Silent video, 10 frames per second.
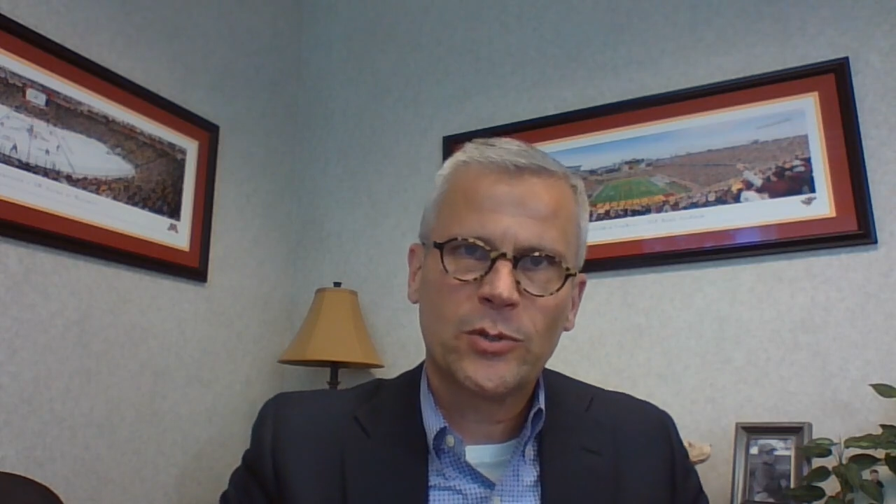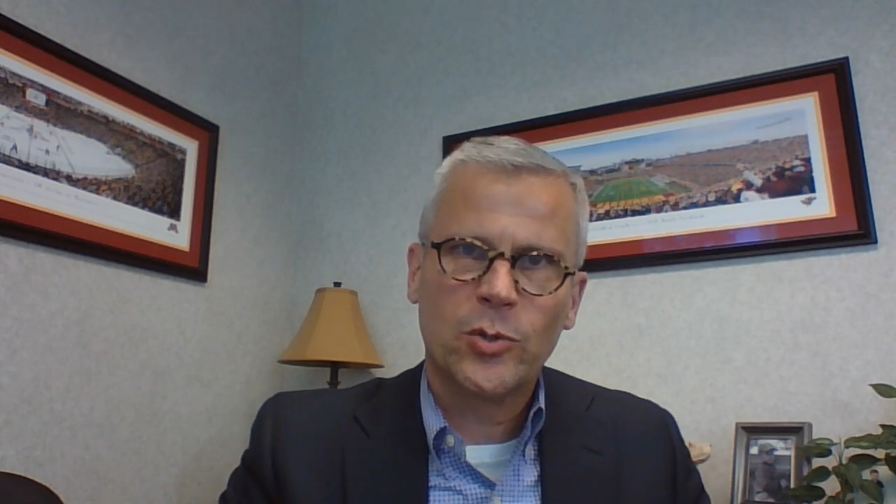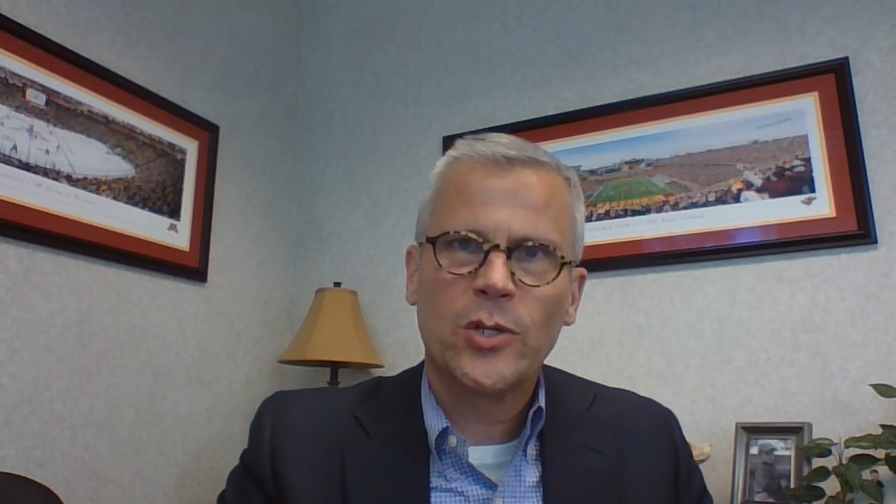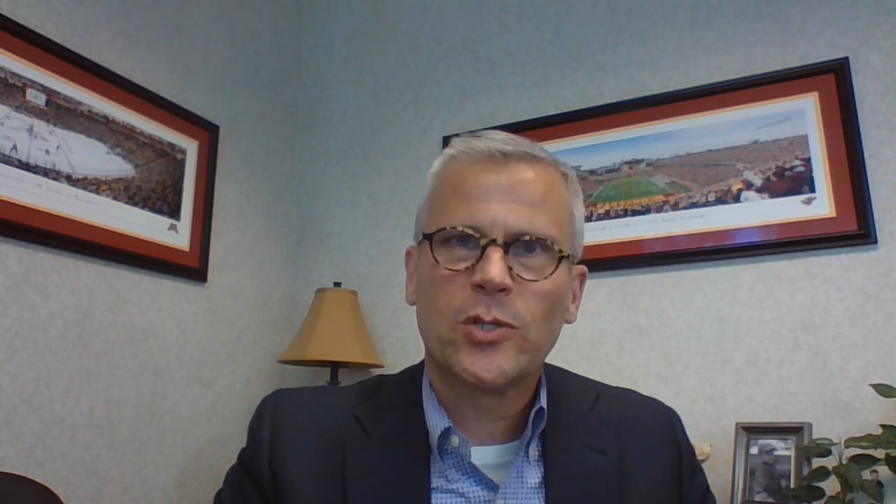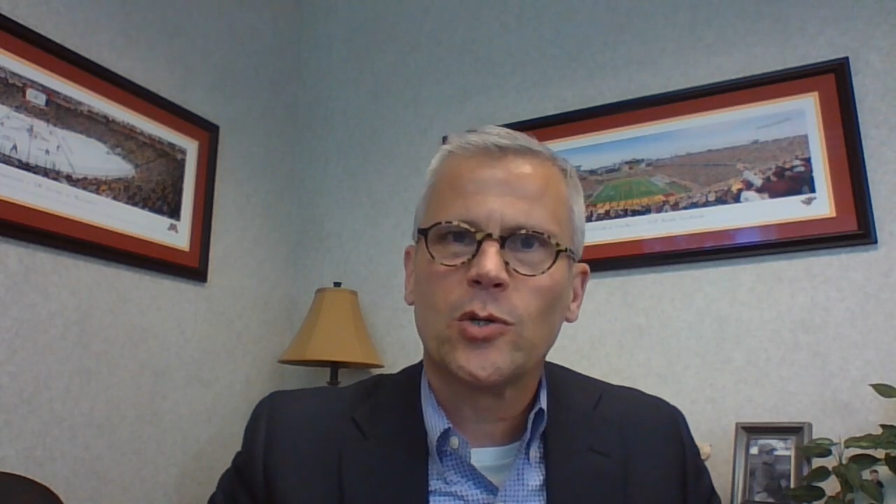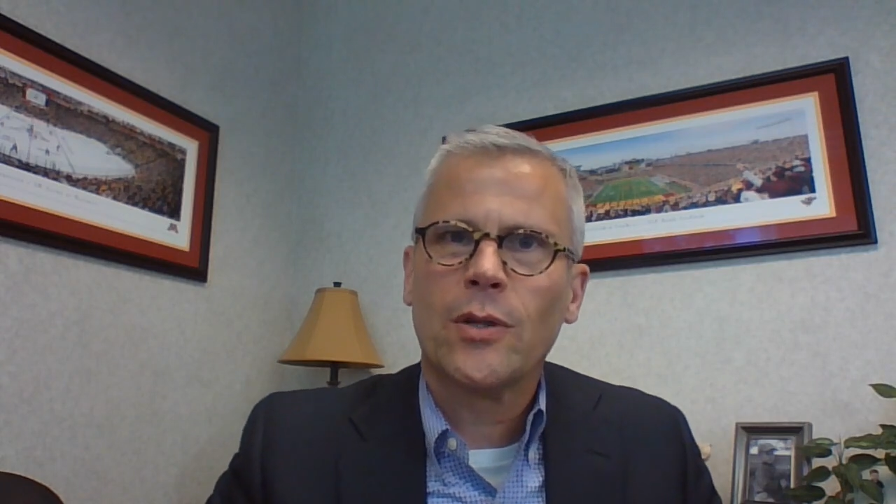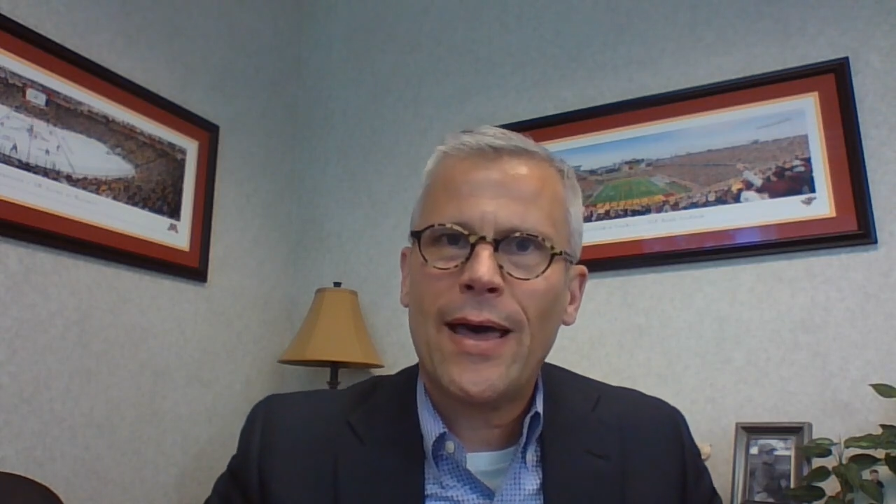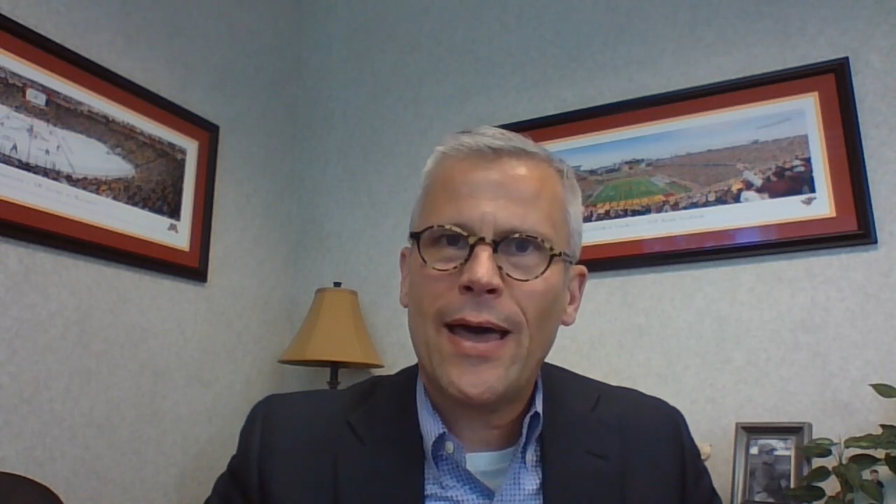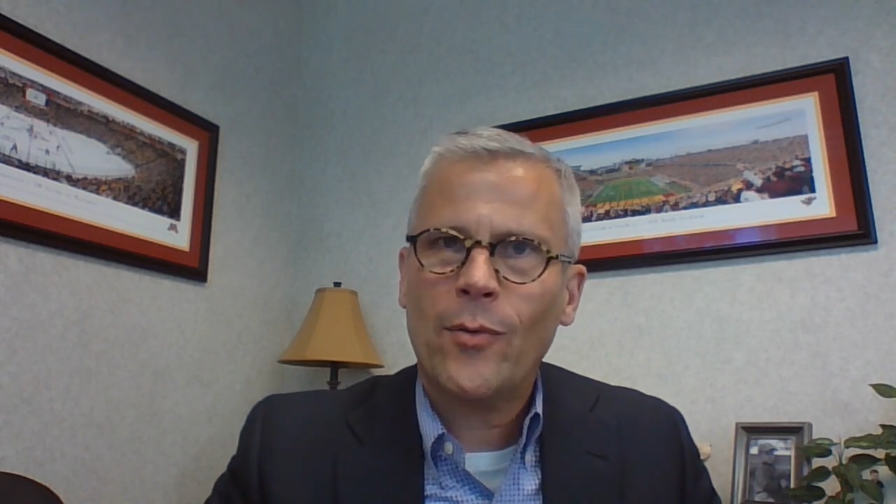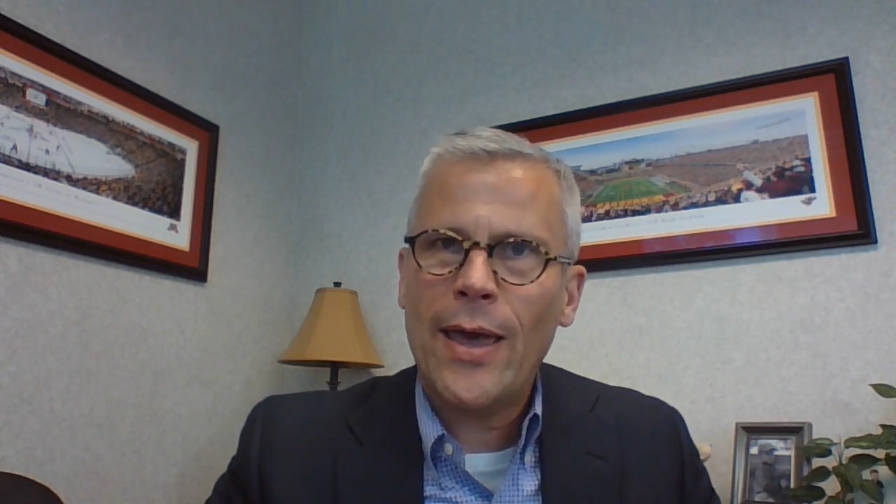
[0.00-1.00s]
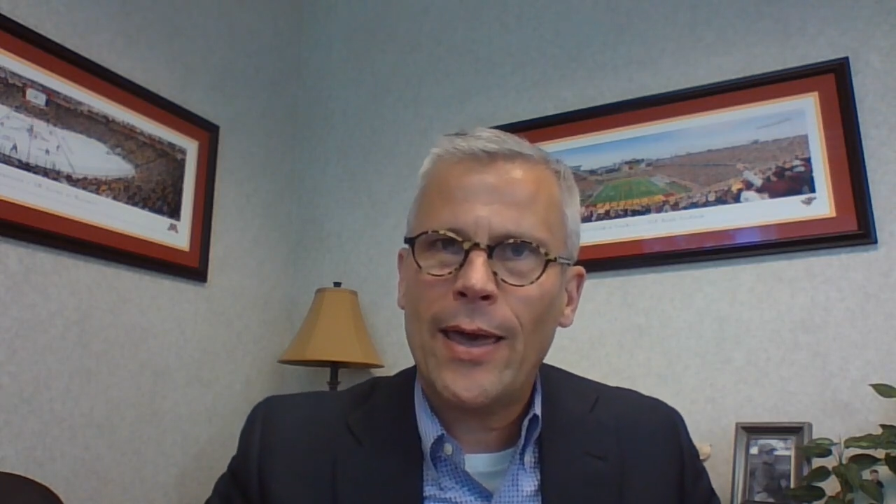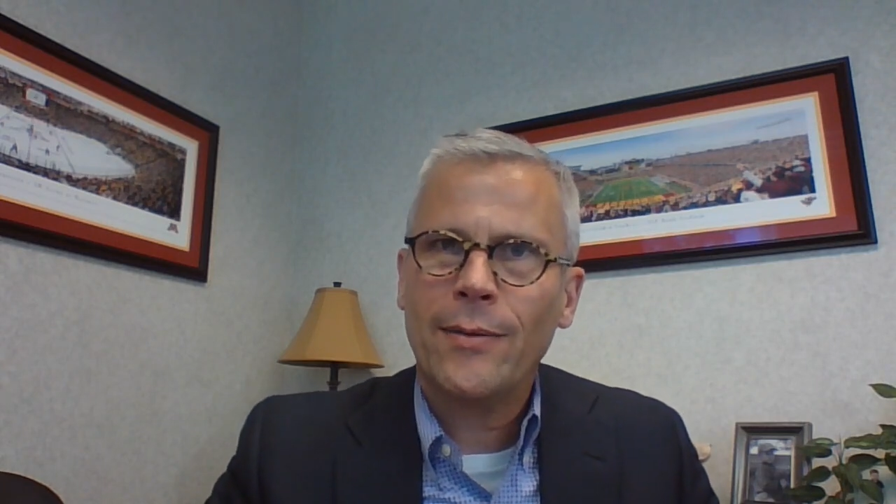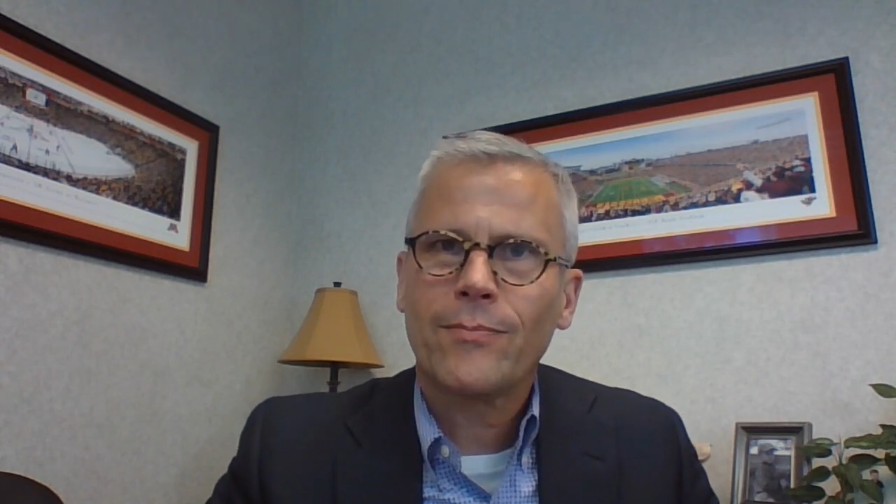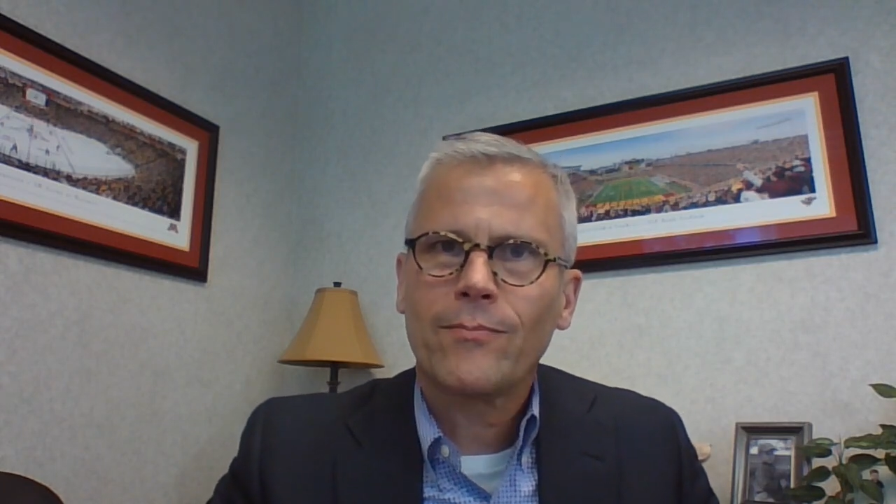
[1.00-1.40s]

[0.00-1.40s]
a traditional IRA,